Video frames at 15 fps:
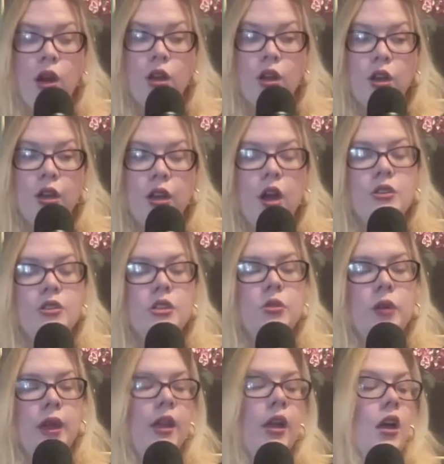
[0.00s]
good. Also,
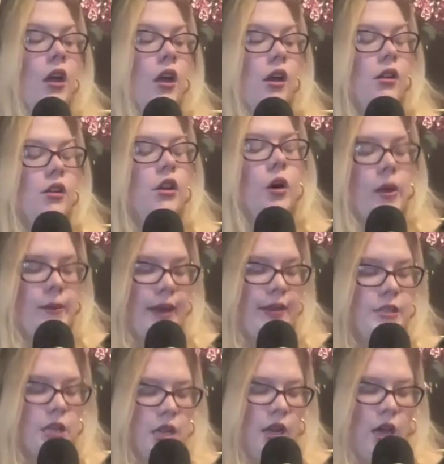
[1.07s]
like going back
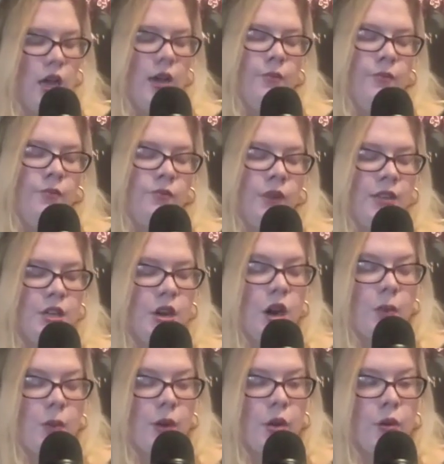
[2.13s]
to not to
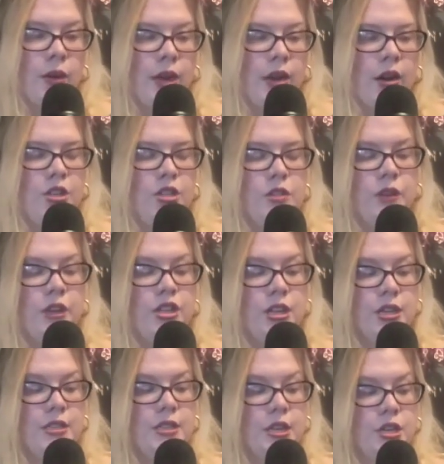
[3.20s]
harp on Queen Hera, I just feel like she
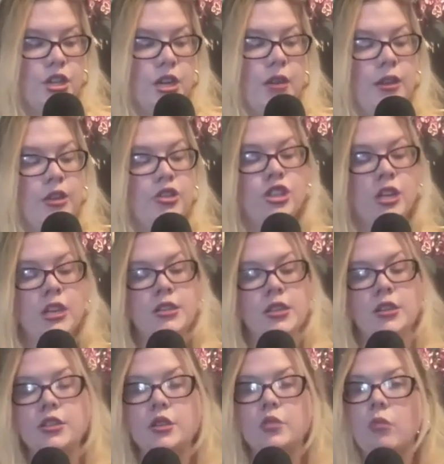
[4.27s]
gets a lot of shit. Like she is
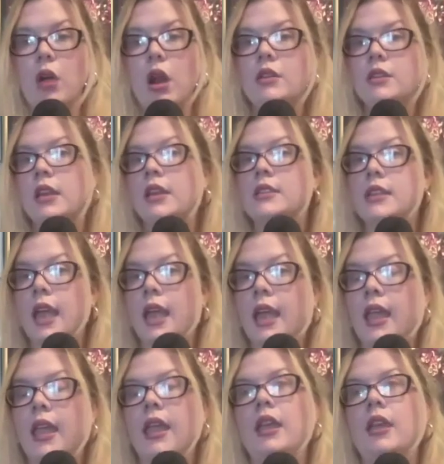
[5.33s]
also marked as
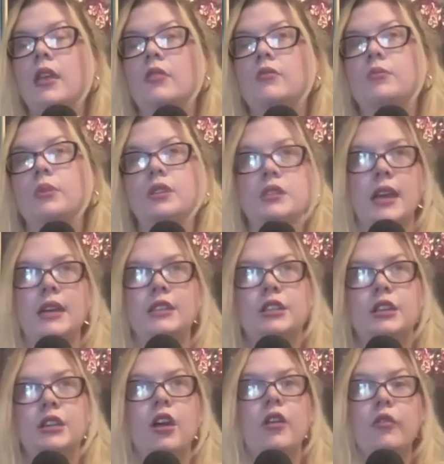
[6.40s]
a
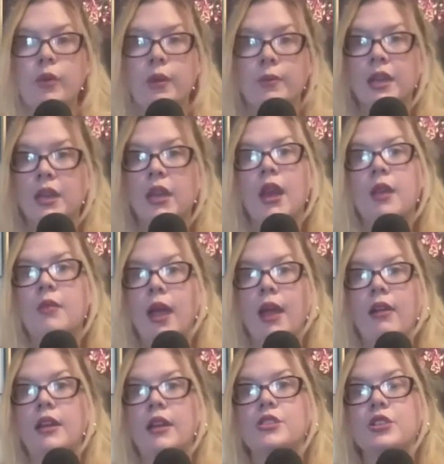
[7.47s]
protector of women and
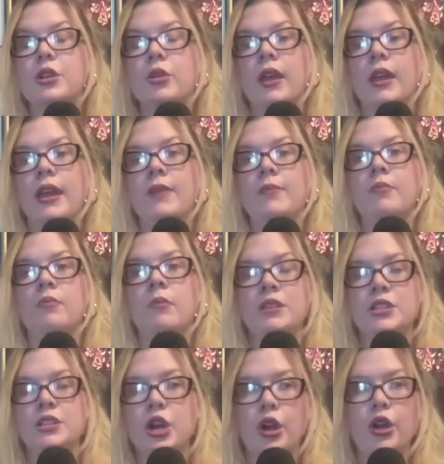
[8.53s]
marriage. So like it
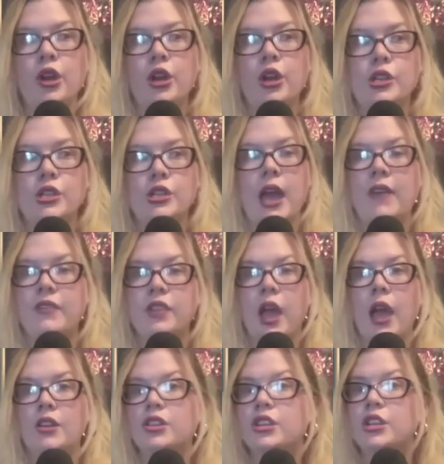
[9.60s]
must hurt her to have to
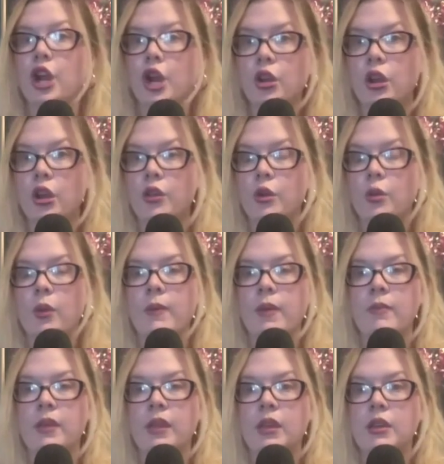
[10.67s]
actually hurt other
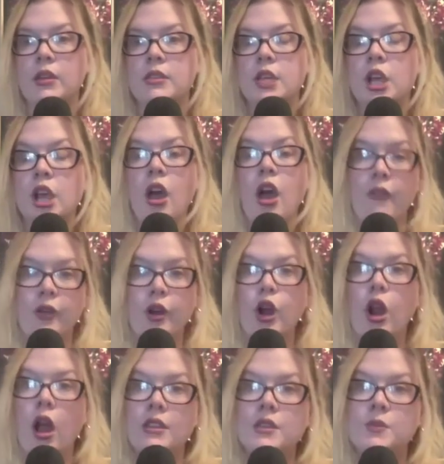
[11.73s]
women because of her
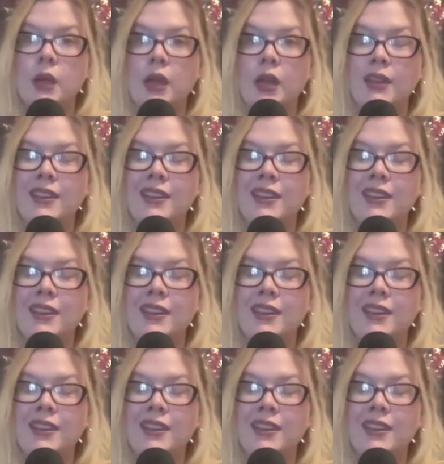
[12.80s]
husband.